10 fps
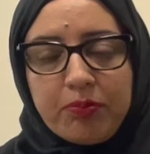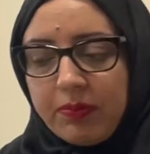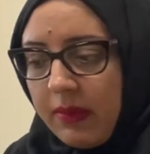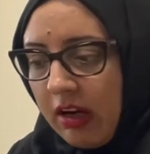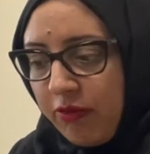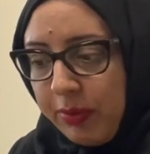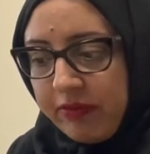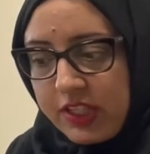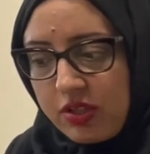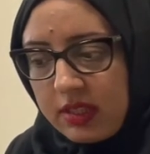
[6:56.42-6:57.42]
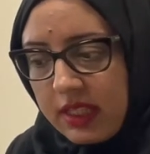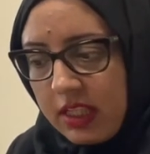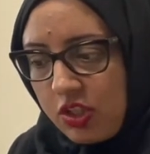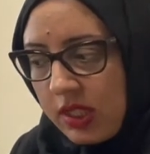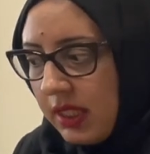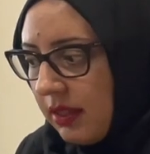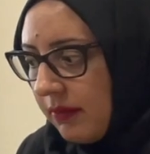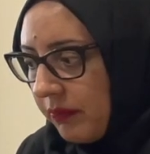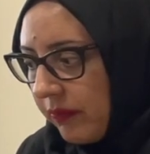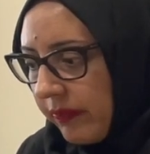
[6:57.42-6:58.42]
of professional nature,
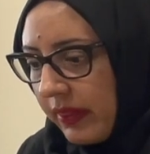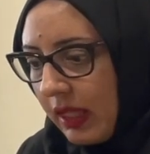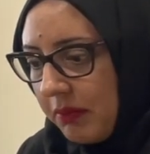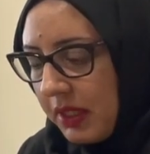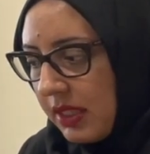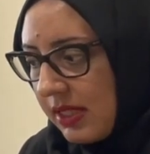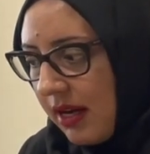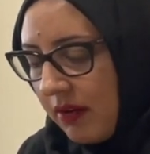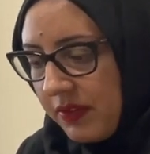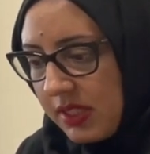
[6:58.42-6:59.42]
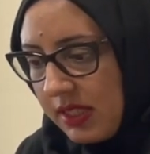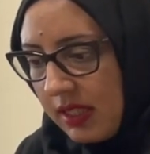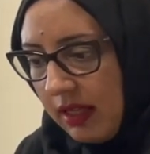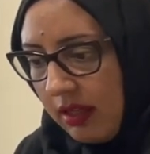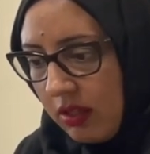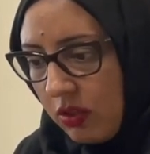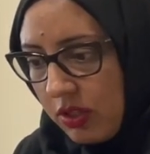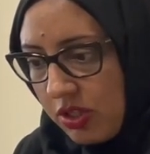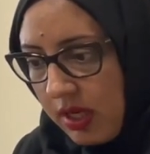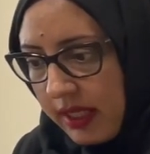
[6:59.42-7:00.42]
because obviously you're
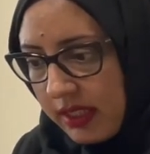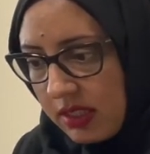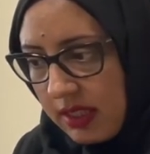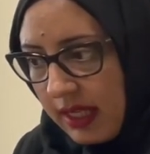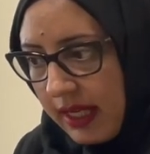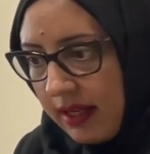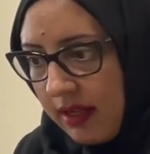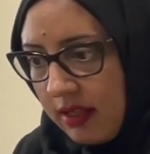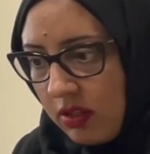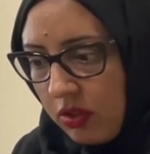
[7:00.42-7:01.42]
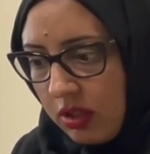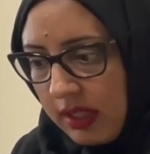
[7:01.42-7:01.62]
trying to get your